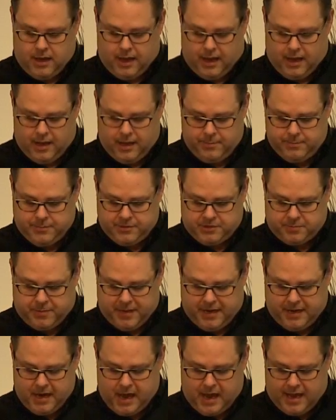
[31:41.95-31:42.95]
Um,
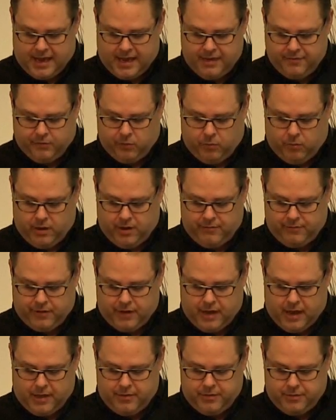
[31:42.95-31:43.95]
Speak not evil one of
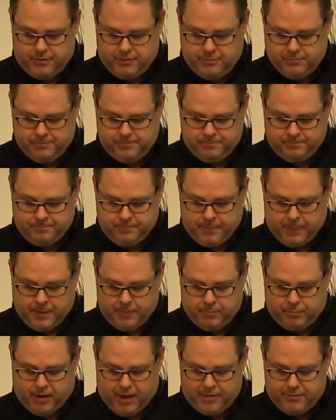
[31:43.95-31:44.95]
another,
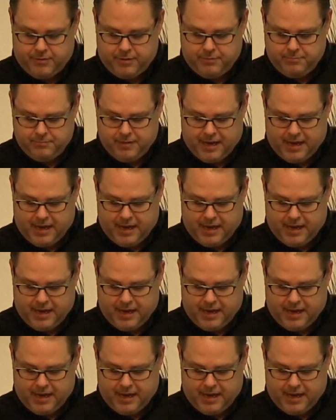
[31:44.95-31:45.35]
brethren.